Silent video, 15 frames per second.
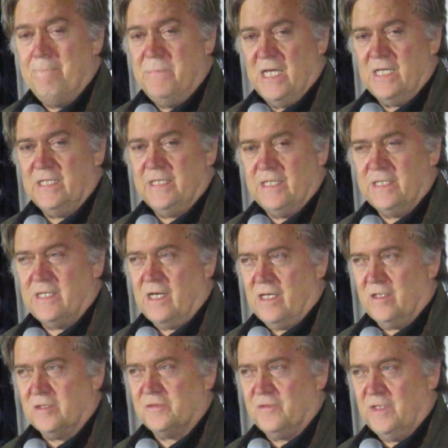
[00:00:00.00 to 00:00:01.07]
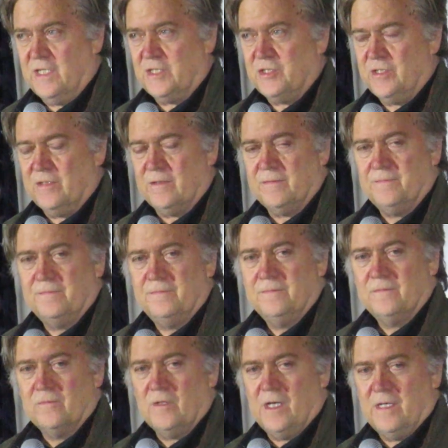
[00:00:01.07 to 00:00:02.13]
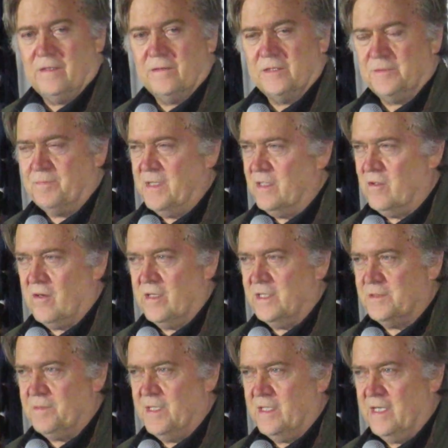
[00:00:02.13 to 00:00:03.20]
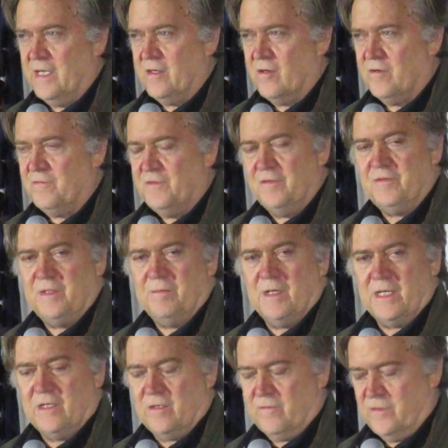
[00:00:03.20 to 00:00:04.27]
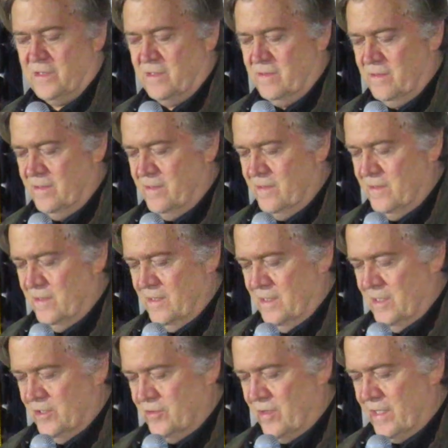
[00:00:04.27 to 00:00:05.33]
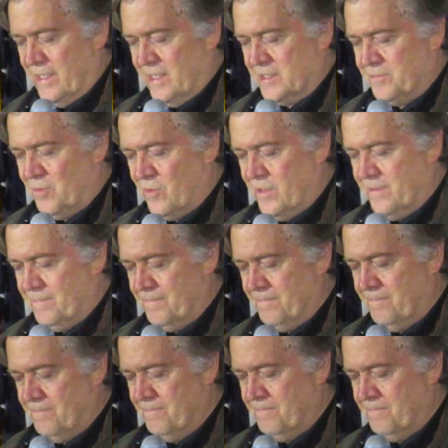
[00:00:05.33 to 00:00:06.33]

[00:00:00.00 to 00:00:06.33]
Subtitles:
billion for next year, right? Already spent $850 billion over there, trying to export it.